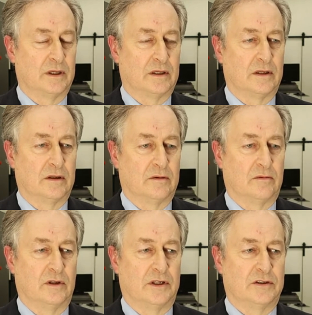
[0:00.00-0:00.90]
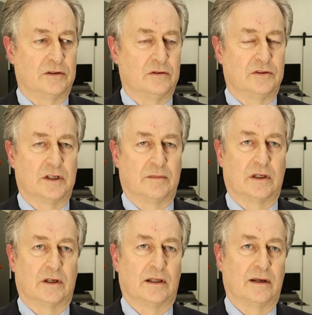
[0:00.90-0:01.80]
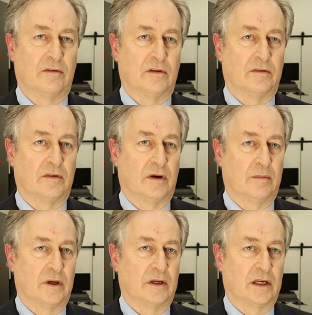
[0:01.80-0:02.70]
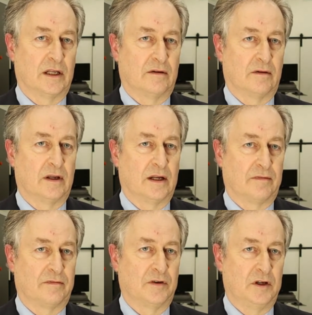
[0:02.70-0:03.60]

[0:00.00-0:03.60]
But really, to do something at a level of getting enough